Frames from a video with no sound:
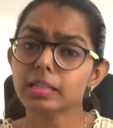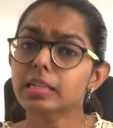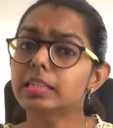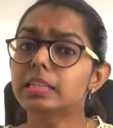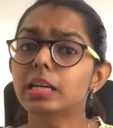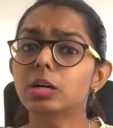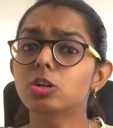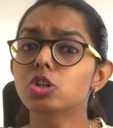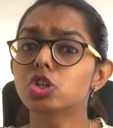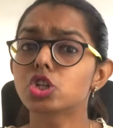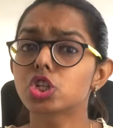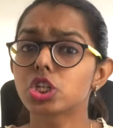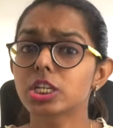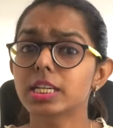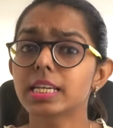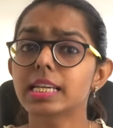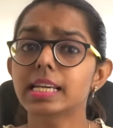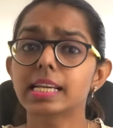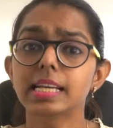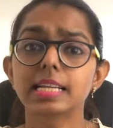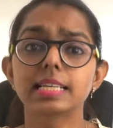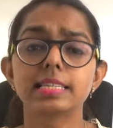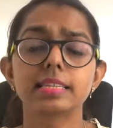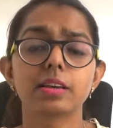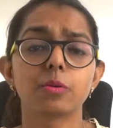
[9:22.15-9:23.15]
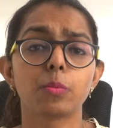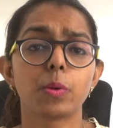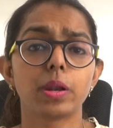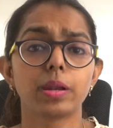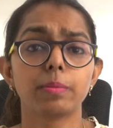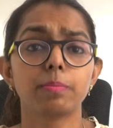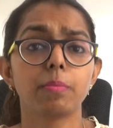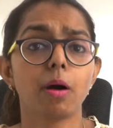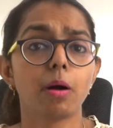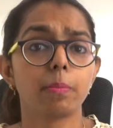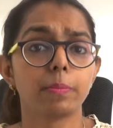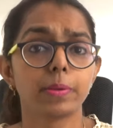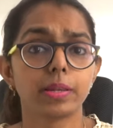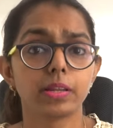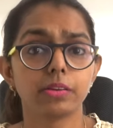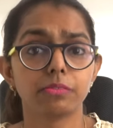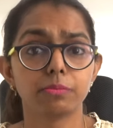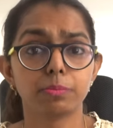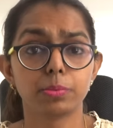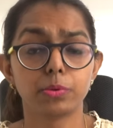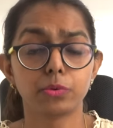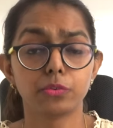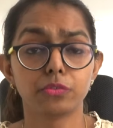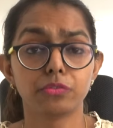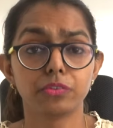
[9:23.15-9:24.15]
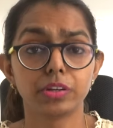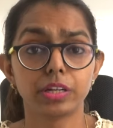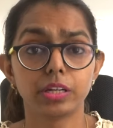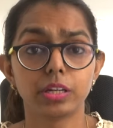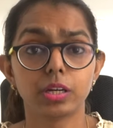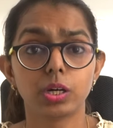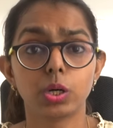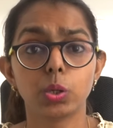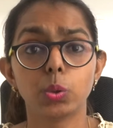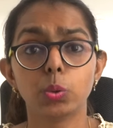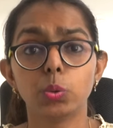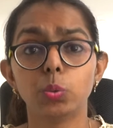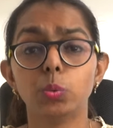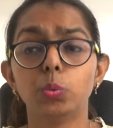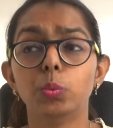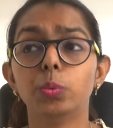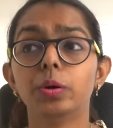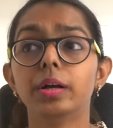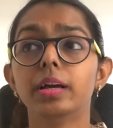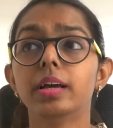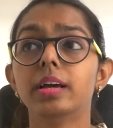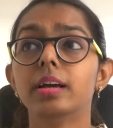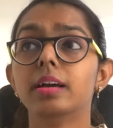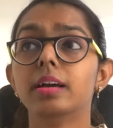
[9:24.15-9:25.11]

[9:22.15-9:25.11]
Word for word: Now, she is a very popular proofreader who